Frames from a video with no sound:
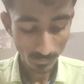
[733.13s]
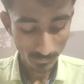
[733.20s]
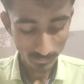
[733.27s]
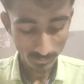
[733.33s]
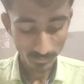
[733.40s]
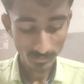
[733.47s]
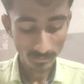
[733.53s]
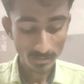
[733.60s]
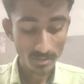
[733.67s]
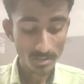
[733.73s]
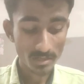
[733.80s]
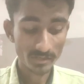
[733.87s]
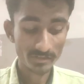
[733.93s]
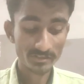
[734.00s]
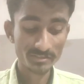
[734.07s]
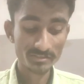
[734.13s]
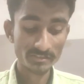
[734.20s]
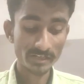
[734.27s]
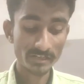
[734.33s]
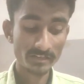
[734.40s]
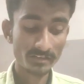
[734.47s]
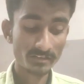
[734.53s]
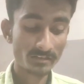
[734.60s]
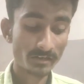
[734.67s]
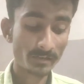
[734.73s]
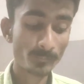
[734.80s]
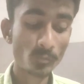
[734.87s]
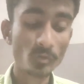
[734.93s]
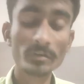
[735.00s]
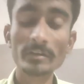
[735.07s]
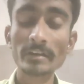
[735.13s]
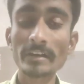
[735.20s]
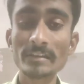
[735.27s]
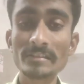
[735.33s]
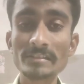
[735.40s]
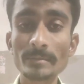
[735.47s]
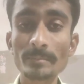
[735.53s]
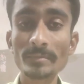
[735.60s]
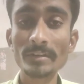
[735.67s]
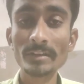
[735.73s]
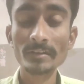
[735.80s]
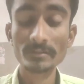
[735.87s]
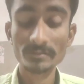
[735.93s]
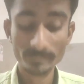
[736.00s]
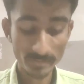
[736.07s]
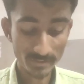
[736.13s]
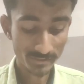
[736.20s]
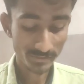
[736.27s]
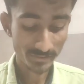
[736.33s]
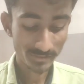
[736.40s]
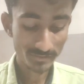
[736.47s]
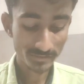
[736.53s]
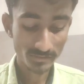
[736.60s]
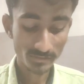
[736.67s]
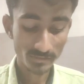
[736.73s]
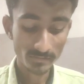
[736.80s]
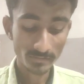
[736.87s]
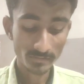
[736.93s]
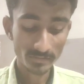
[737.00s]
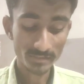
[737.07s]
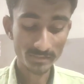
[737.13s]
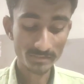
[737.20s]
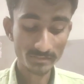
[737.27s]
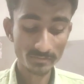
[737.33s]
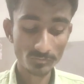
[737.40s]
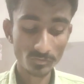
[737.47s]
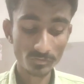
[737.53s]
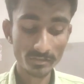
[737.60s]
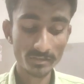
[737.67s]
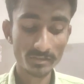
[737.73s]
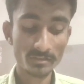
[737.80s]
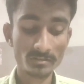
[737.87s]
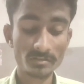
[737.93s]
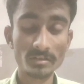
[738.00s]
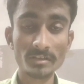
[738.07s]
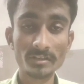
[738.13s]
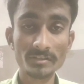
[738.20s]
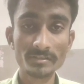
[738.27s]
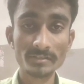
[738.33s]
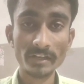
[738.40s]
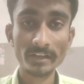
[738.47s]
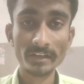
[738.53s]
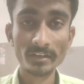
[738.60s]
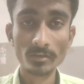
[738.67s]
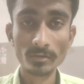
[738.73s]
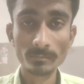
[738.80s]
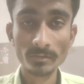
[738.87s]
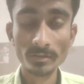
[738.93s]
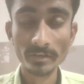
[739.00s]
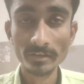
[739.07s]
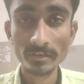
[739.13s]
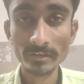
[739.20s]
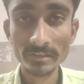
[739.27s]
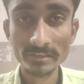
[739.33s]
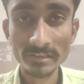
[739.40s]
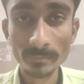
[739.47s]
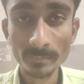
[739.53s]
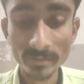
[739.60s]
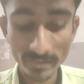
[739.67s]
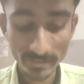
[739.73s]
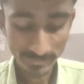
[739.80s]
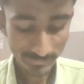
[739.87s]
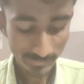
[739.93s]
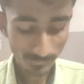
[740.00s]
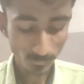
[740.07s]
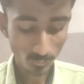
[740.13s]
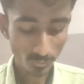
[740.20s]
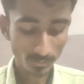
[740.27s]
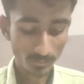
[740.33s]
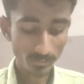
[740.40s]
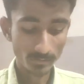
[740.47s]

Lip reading: Any understanding, reporter and safety specialist is involved in the understanding of the safety case report.